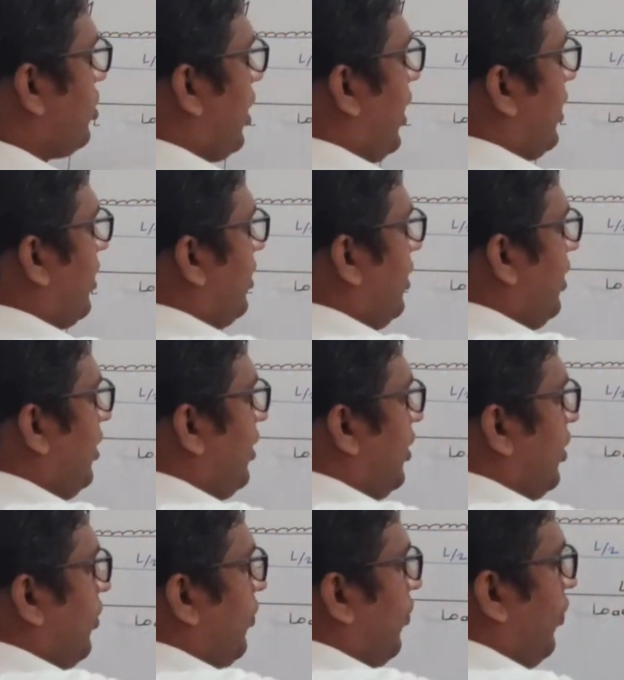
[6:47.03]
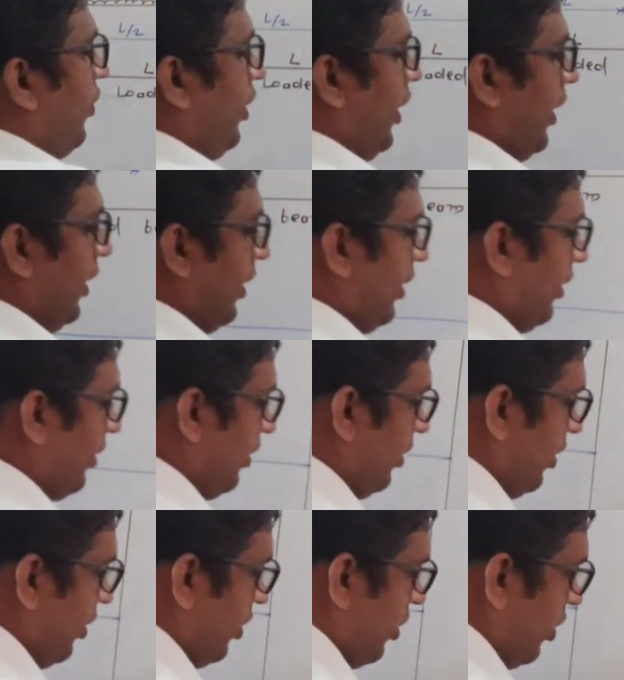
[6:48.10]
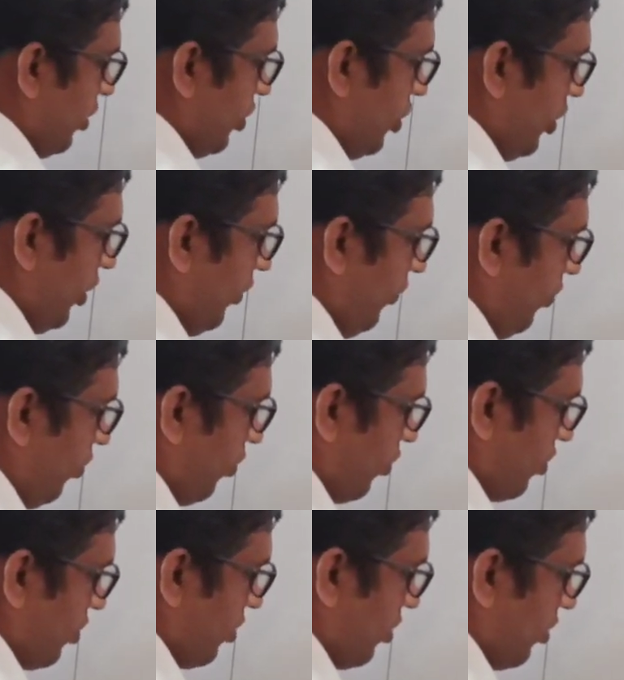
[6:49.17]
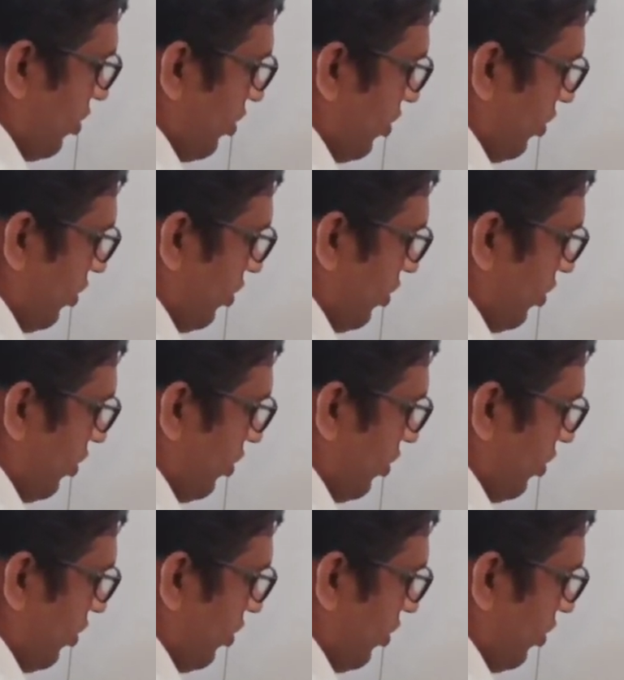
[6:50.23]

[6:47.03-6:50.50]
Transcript: at a free end. Shear force